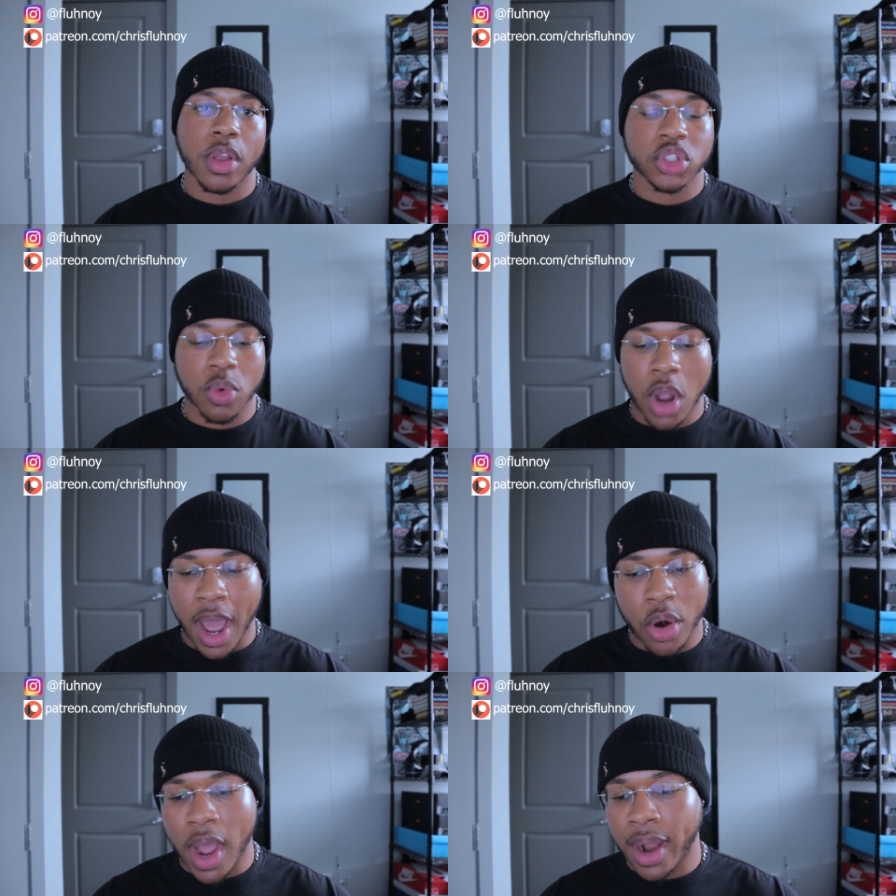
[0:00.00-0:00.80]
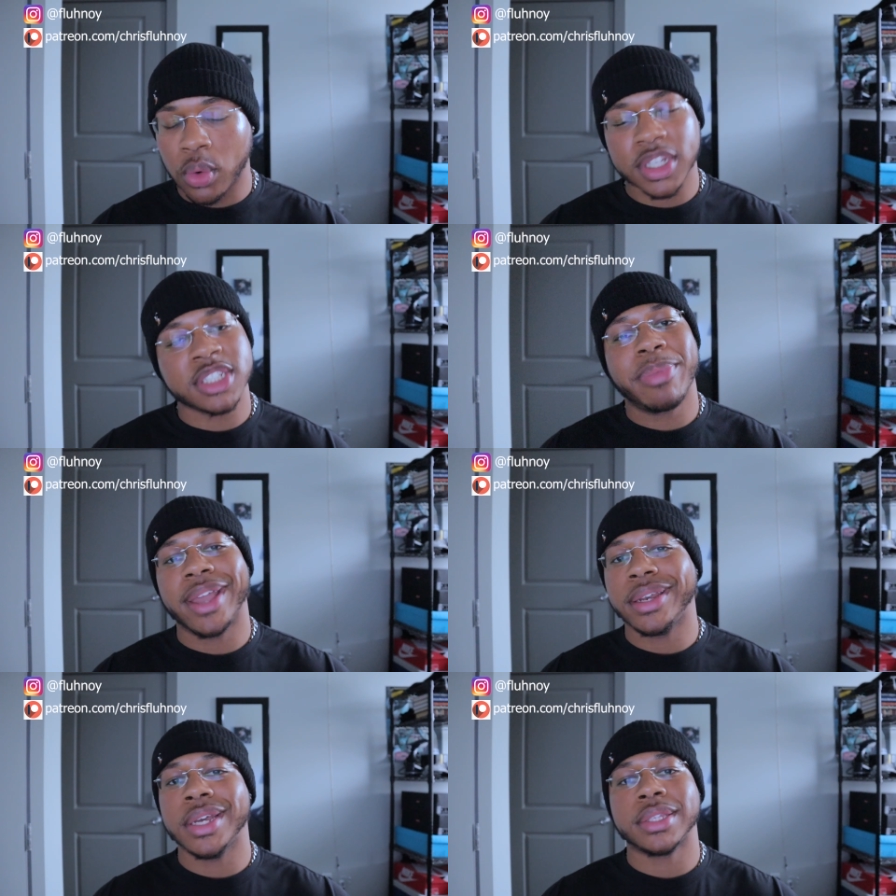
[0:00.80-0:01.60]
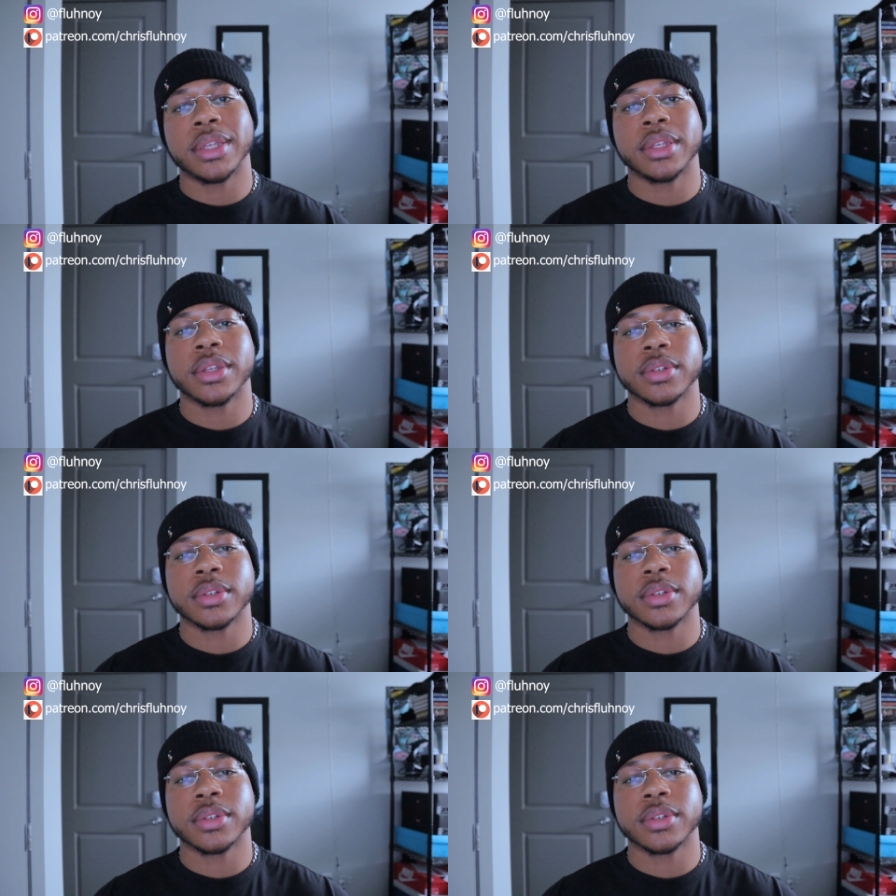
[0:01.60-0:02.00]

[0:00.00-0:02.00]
So I don't expect nothing.